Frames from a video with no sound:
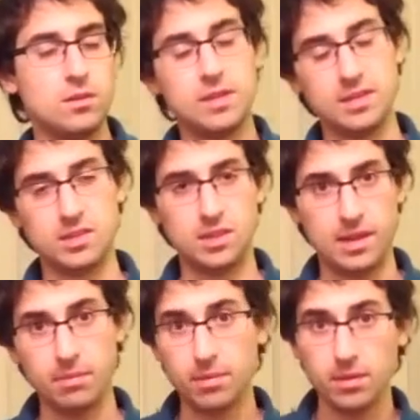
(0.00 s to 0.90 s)
desk
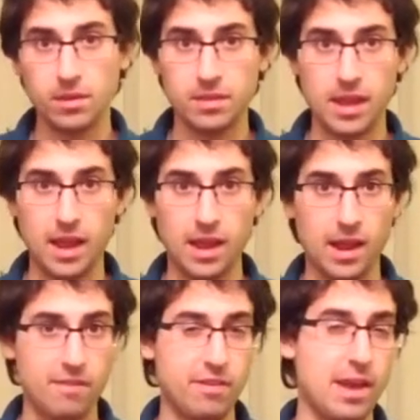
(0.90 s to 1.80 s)
lamp that
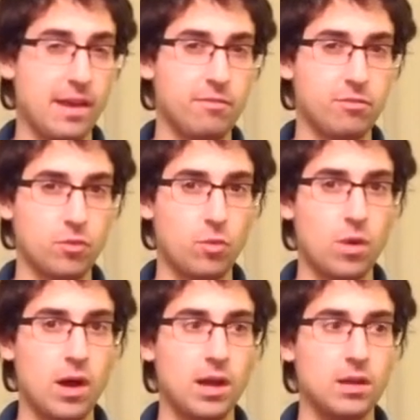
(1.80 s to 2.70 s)
I've had for a
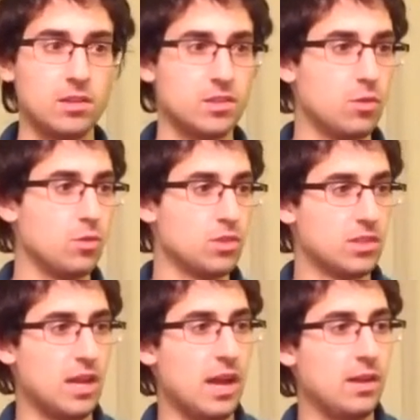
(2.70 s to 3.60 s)
while. It's an
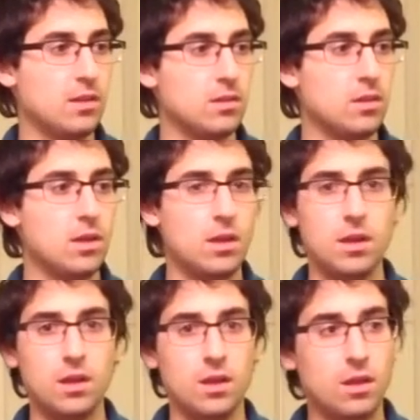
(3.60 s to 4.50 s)
old-style
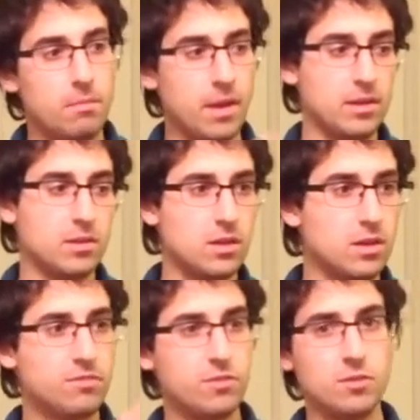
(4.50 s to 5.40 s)
metal,
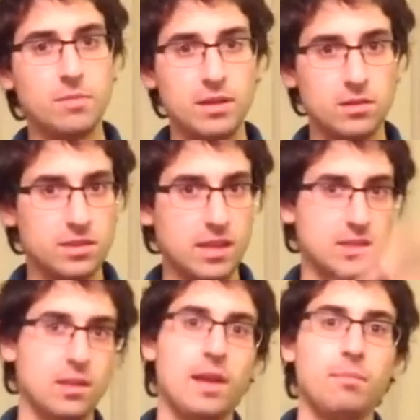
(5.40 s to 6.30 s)
full metal
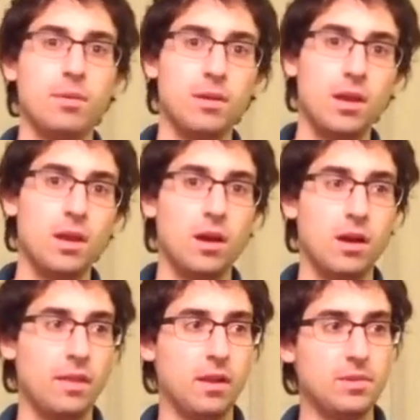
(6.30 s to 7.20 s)
desk lamp.
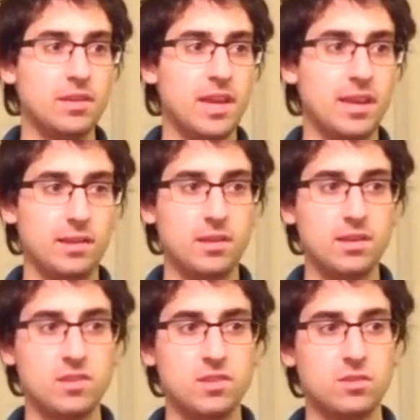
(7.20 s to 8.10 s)
Uh, that'll be taking
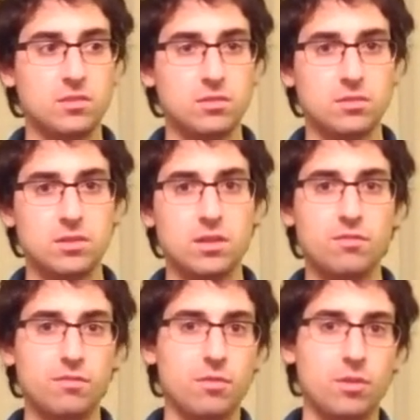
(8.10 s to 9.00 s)
these
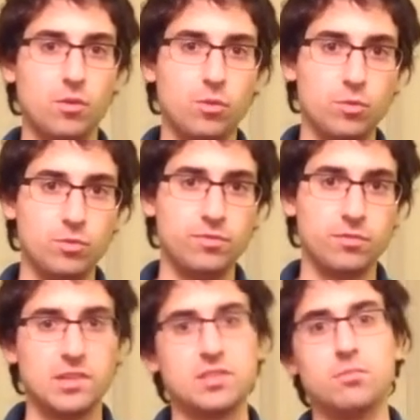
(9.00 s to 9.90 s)
old
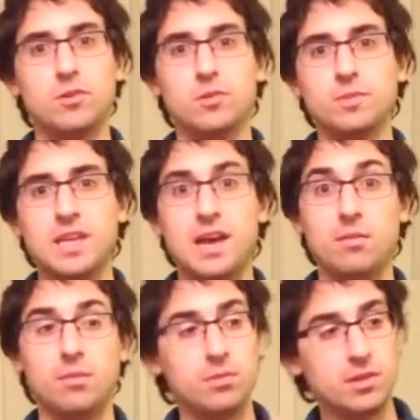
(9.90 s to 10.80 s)
fluorescent bulbs out
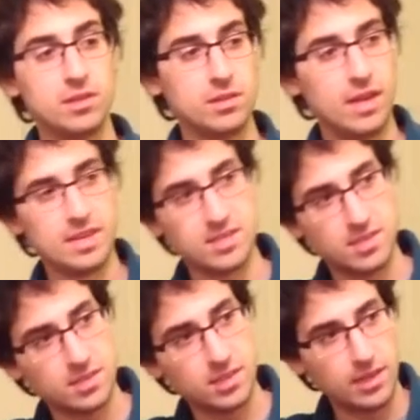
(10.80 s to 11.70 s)
and be putting a nice
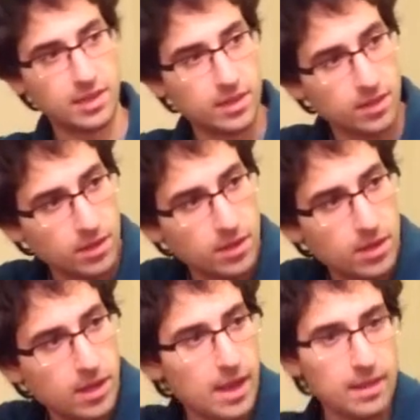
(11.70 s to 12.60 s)
slick
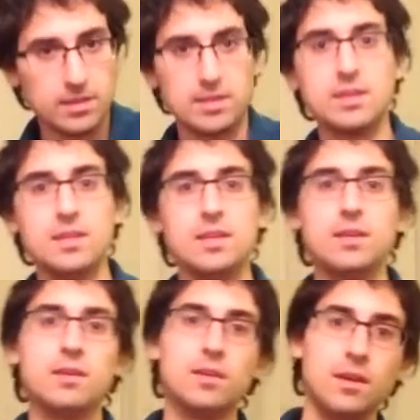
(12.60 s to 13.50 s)
L E
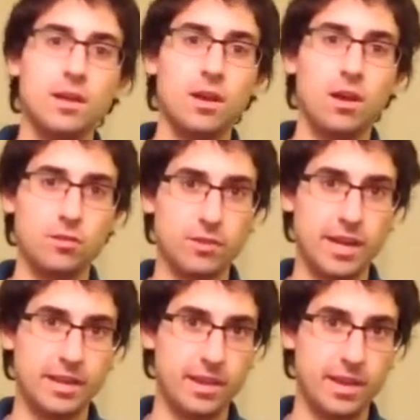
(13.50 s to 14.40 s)
D
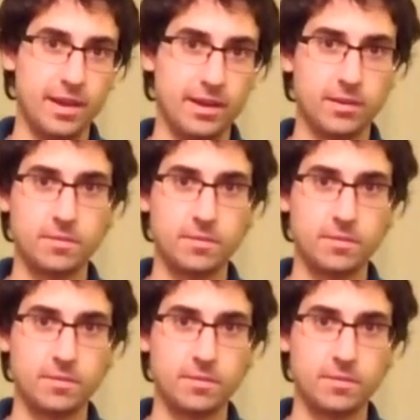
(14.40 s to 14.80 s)
array in there.